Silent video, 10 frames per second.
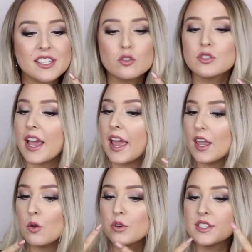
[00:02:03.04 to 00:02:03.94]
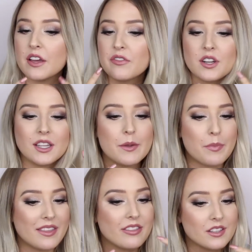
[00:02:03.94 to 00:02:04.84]
single day, it would definitely
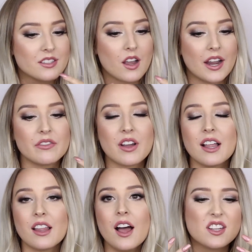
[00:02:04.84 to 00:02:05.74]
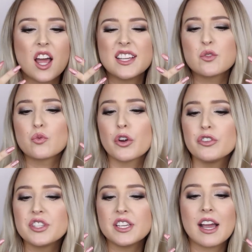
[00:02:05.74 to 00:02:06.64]
be this kind of color. It's a nice
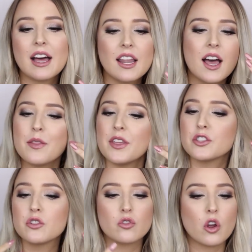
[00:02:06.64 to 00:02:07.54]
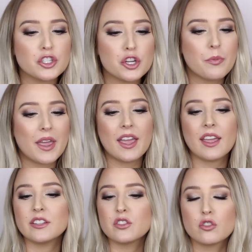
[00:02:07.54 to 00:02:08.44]
rosy color that's not too
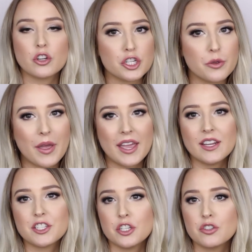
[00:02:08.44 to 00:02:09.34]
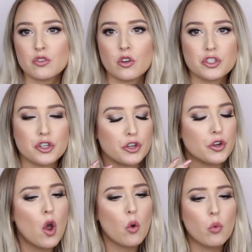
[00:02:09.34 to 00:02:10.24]
pink, it's not too peach, it's not
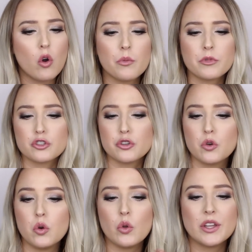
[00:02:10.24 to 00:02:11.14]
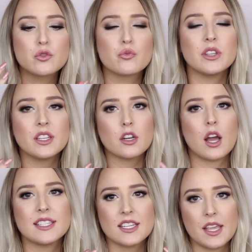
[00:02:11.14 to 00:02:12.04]
too warm, not too cool. It's really
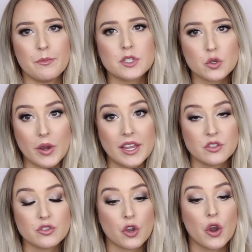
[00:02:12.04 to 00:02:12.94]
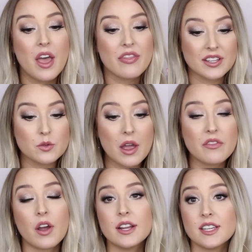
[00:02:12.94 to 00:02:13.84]
nice and in between. So that's why
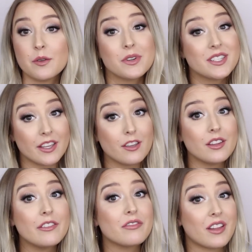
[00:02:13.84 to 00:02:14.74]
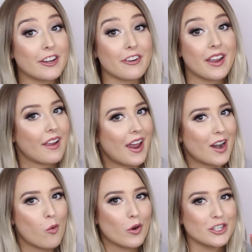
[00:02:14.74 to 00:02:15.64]
I find it particularly flattering and
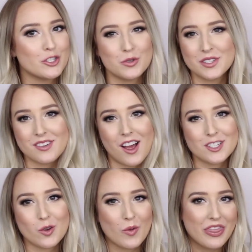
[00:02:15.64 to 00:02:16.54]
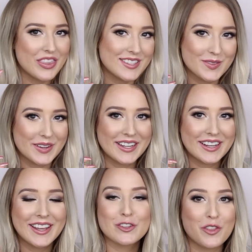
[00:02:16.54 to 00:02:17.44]
I wanted to start with this
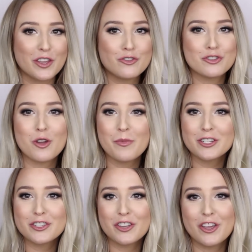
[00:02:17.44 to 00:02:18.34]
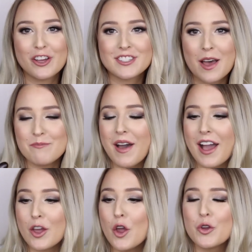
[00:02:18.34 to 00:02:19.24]
one. So thank you so much to the girls at
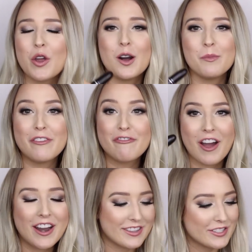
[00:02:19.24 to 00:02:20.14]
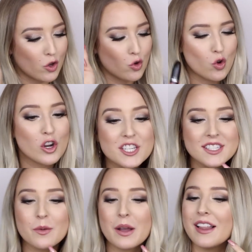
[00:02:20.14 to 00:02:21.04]
MAC who helped me find this
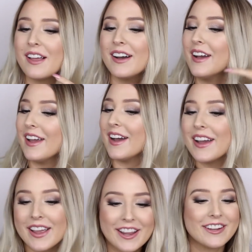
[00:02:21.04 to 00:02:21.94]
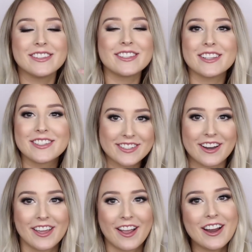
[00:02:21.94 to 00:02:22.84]
gorgeous little color it is
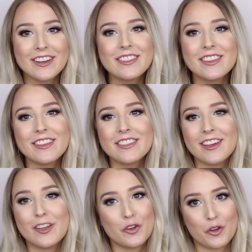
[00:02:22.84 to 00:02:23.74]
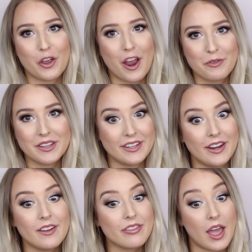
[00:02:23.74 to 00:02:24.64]
stunning. I didn't think that, you know, I really
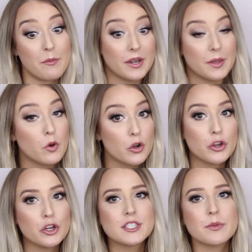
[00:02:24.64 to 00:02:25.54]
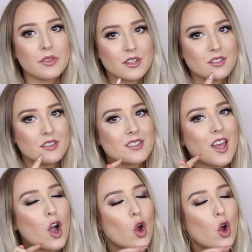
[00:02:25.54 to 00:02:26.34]
needed that many more nudes, but this is